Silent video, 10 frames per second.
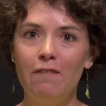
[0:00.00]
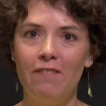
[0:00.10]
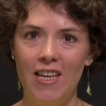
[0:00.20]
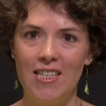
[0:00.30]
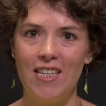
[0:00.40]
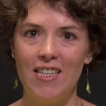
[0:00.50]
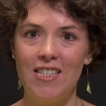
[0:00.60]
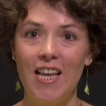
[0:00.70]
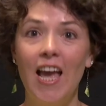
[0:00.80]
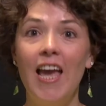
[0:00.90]

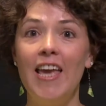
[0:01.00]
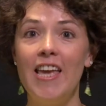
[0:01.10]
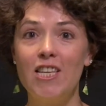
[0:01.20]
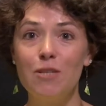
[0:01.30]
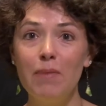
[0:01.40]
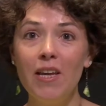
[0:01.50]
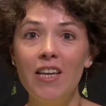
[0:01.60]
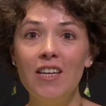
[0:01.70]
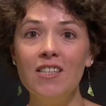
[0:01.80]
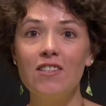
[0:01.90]
phases:
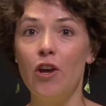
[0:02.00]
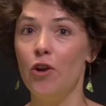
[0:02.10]
experience,